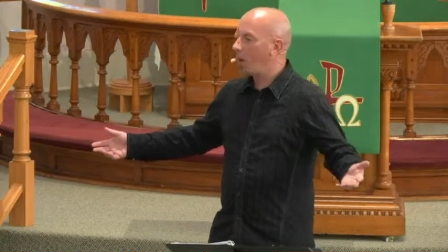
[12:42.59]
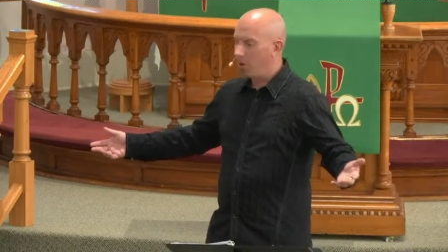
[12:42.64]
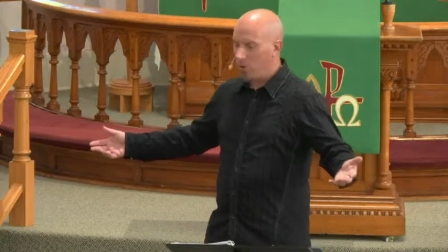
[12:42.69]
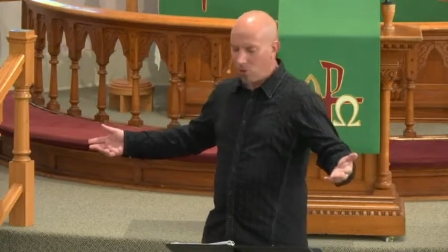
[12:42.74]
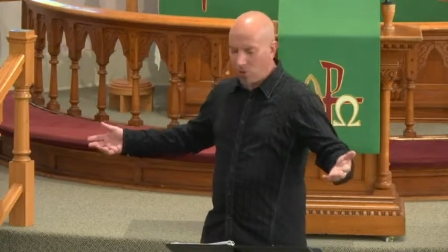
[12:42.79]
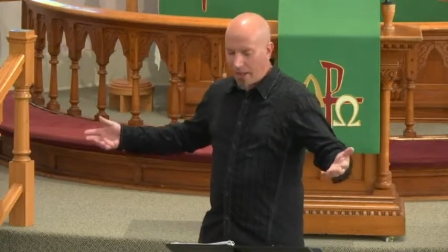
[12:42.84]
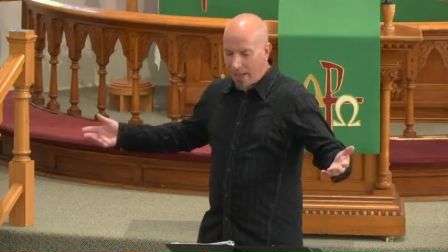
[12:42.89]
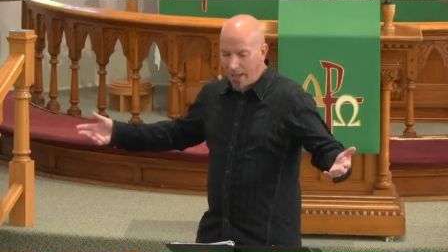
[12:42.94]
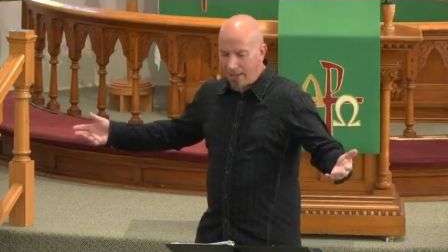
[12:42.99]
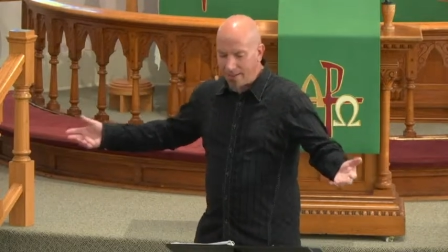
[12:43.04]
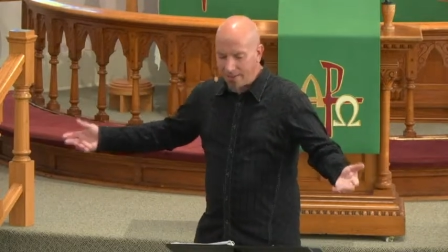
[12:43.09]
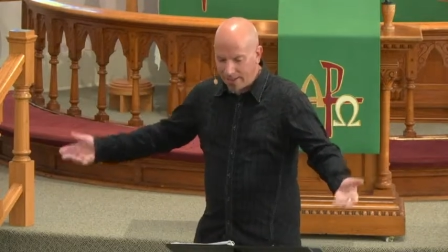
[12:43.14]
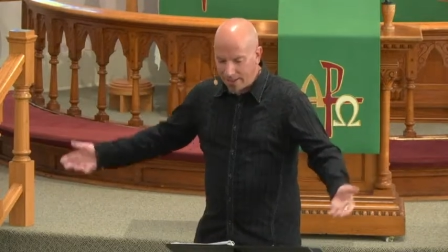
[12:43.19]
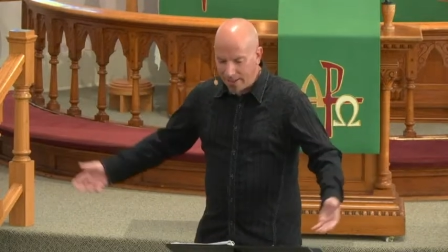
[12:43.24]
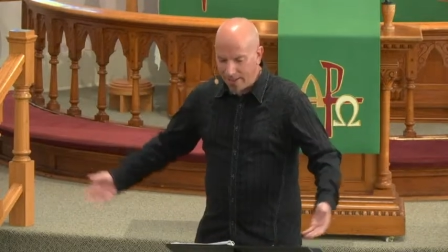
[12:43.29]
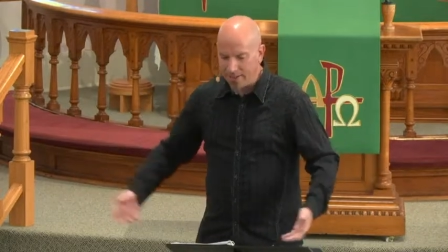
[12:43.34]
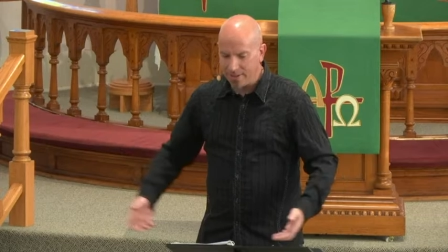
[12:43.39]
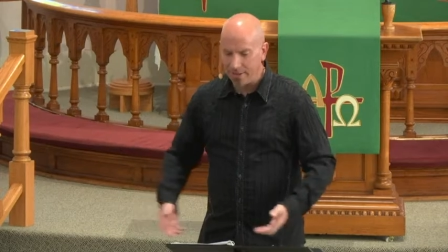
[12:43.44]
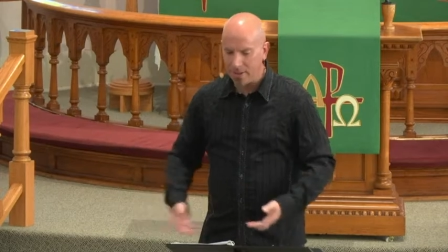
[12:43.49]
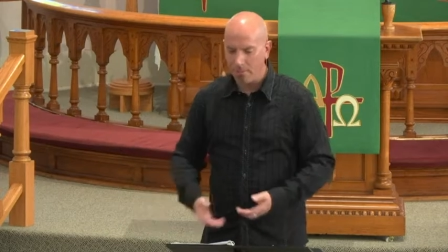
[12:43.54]
you can't
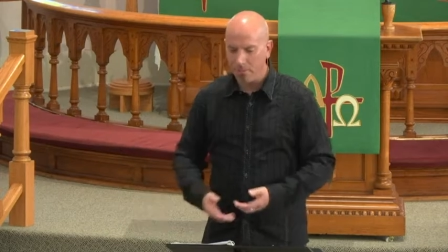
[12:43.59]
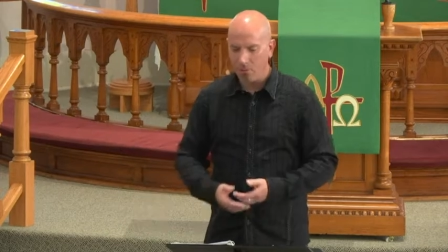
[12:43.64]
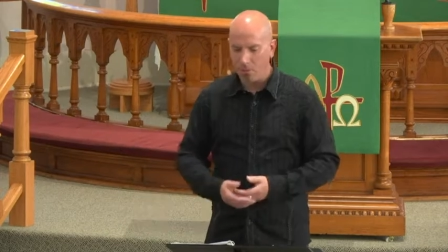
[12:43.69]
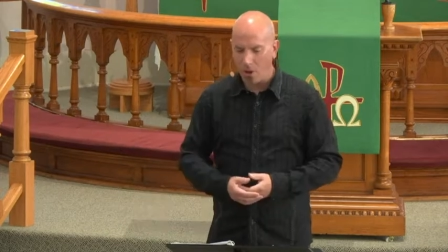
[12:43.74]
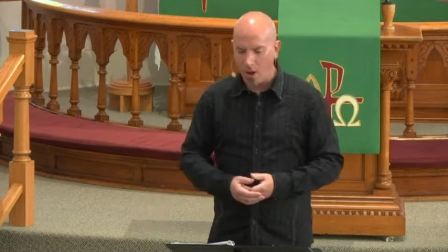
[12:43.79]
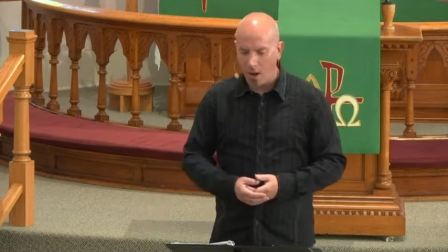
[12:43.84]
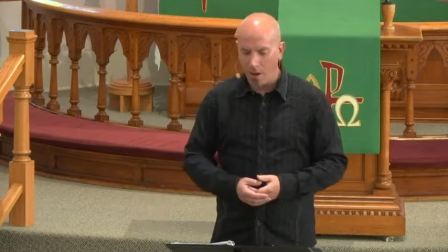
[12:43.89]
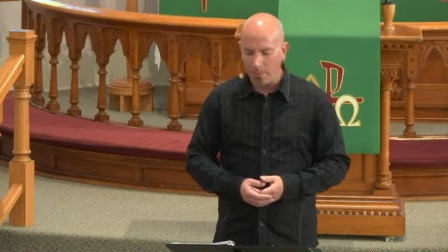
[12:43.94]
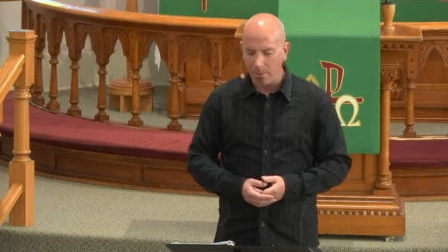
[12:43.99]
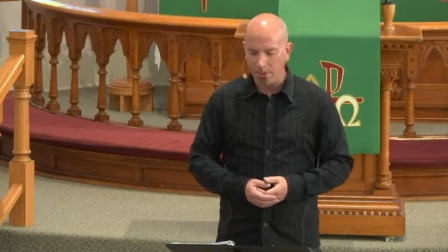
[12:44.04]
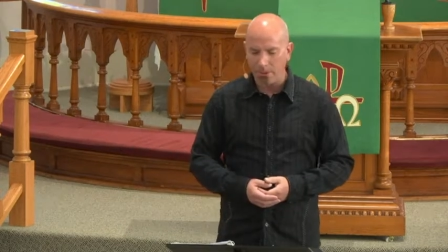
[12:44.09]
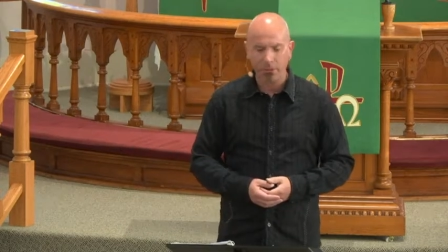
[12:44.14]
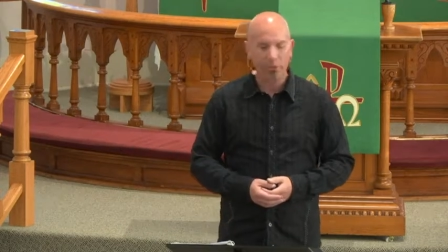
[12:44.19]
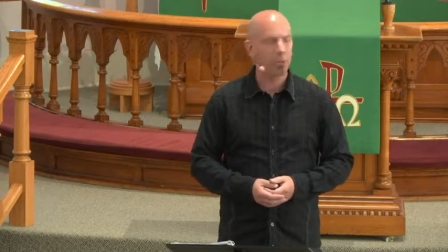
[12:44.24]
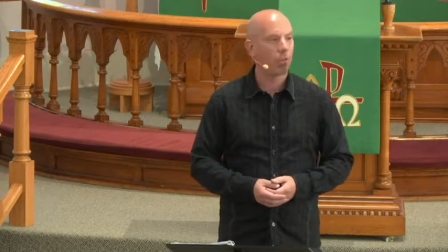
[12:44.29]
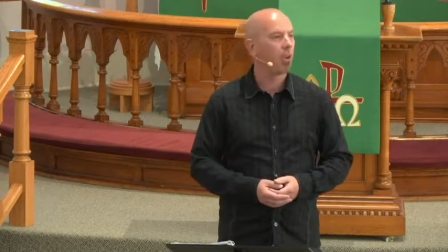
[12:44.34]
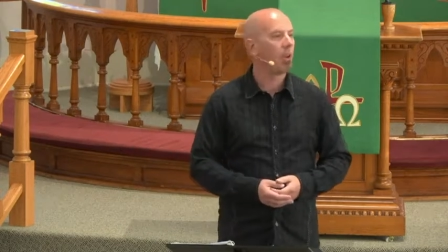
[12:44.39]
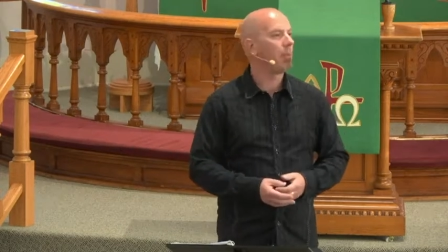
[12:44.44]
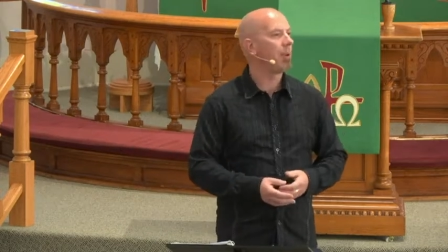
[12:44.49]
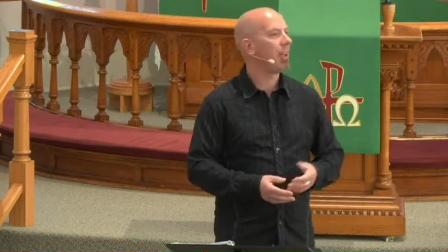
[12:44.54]
eat a promise
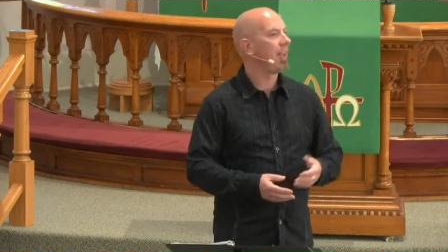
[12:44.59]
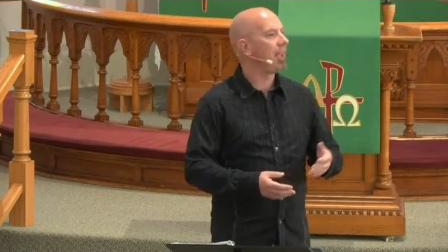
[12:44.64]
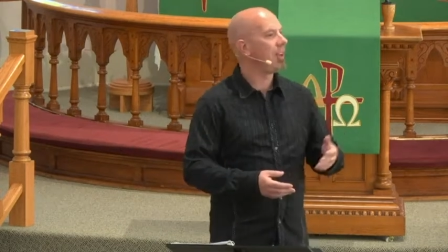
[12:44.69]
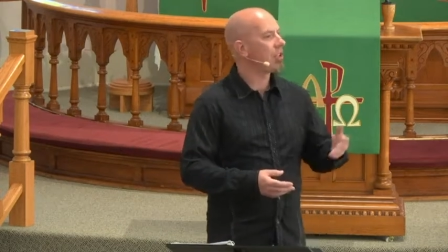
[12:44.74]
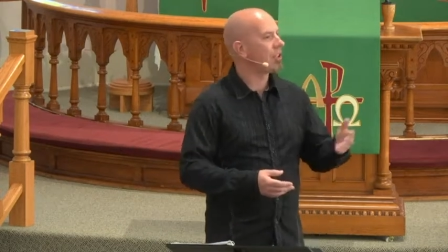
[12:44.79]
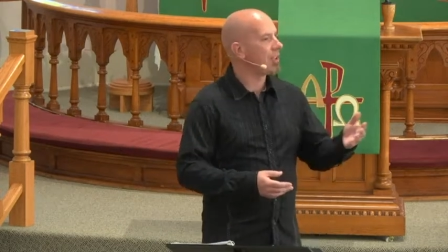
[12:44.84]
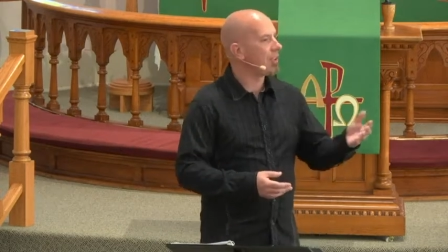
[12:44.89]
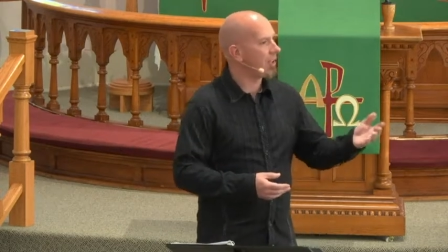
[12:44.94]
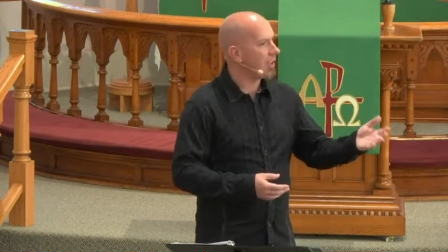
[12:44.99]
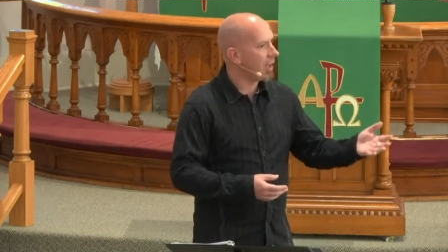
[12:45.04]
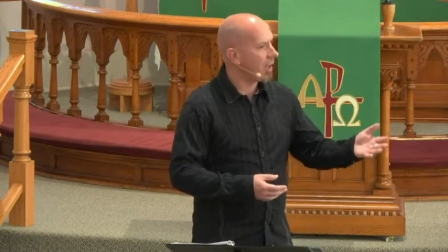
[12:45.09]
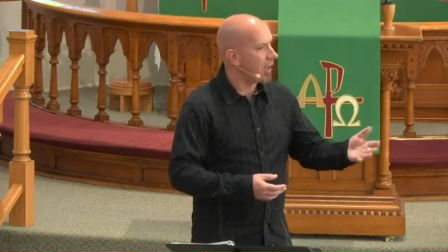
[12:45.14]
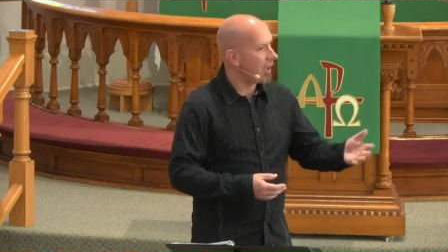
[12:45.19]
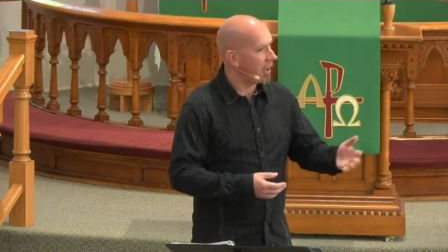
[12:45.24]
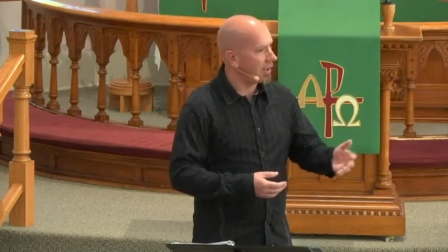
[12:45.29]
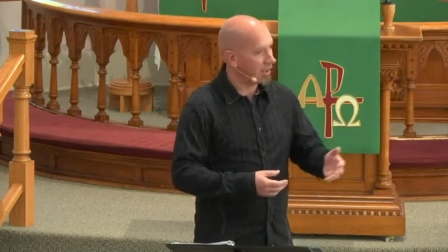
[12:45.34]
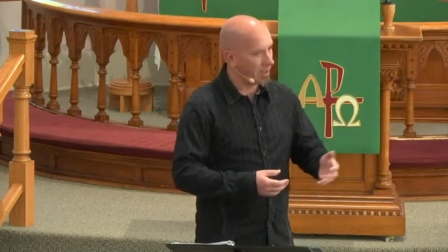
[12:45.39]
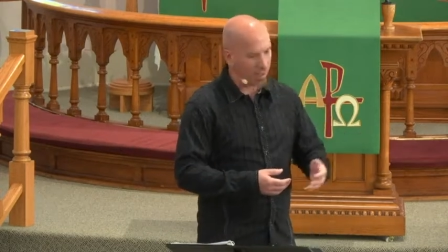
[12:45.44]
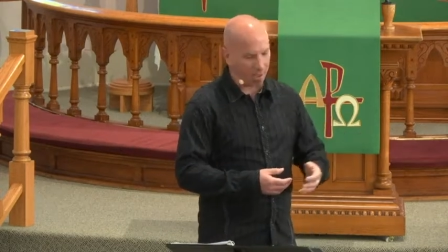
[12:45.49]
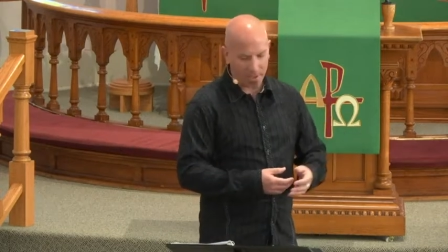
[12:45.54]
from an ancient
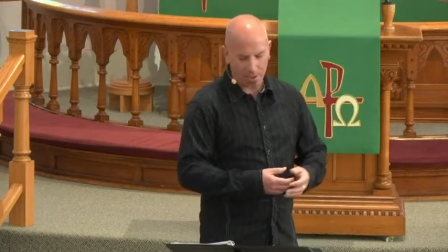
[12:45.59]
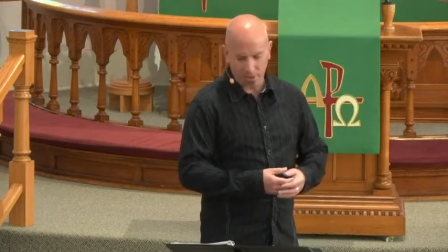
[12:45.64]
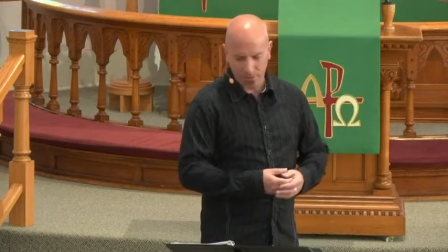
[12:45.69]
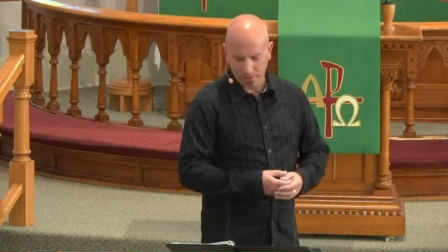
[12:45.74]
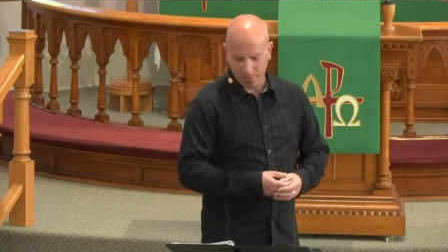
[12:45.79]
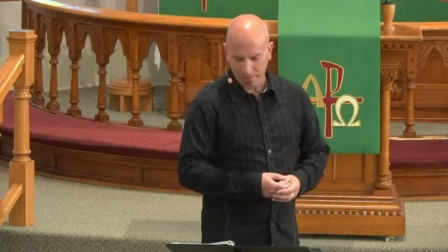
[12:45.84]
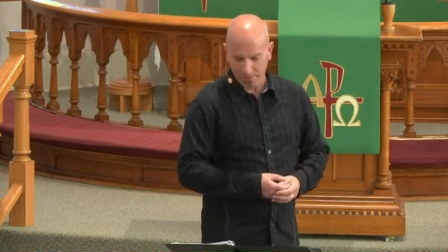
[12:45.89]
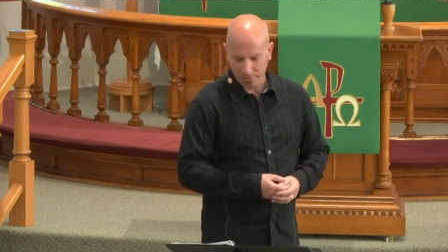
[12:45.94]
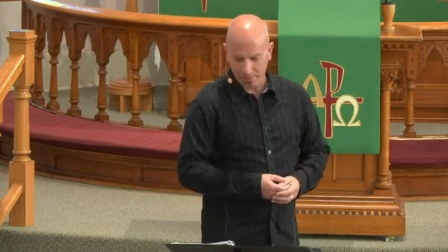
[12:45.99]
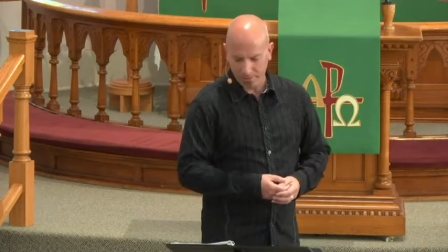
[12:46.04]
God, can you?